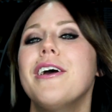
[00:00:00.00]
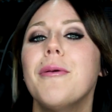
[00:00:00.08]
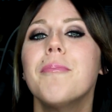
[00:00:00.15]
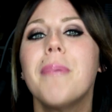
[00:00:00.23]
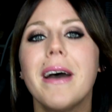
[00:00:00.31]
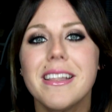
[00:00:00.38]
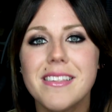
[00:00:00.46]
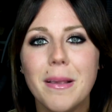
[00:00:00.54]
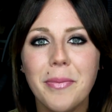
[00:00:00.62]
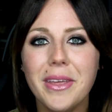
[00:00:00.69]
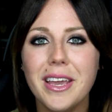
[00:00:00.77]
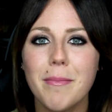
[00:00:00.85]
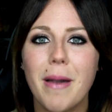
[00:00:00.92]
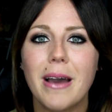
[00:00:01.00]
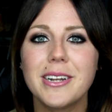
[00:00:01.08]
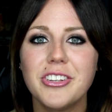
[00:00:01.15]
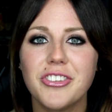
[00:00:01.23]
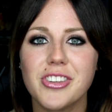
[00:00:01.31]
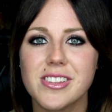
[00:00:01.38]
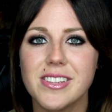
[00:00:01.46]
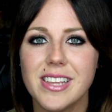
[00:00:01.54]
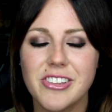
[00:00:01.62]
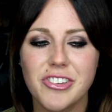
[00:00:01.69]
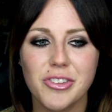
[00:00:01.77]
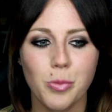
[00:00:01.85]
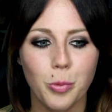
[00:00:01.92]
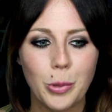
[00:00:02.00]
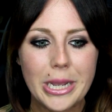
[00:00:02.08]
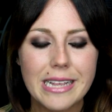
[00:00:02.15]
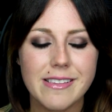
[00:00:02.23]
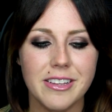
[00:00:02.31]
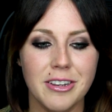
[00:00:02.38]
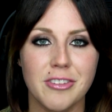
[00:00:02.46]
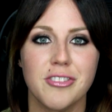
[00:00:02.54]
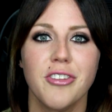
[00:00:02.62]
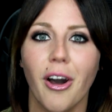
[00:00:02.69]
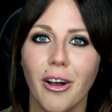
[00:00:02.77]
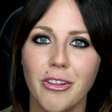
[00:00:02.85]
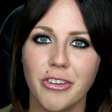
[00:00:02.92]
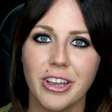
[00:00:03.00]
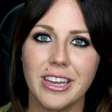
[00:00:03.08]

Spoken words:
But something about it just reeked nostalgia,